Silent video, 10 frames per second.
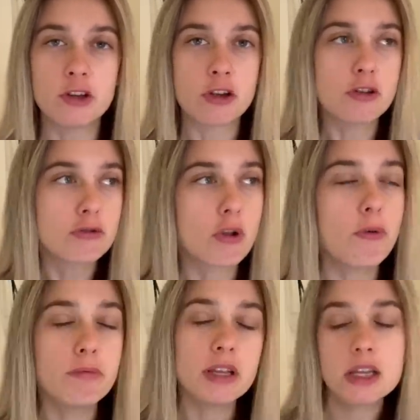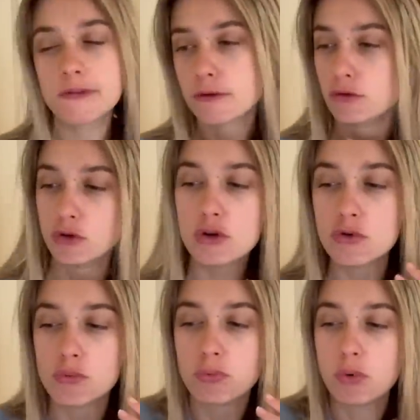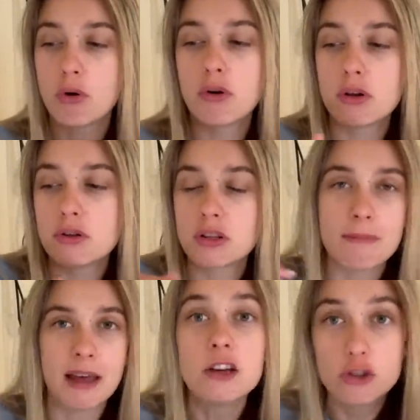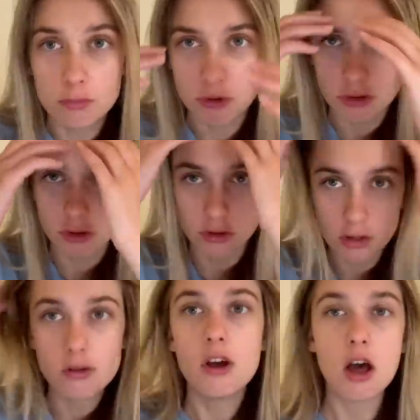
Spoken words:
You don't even do what the manager wants to do.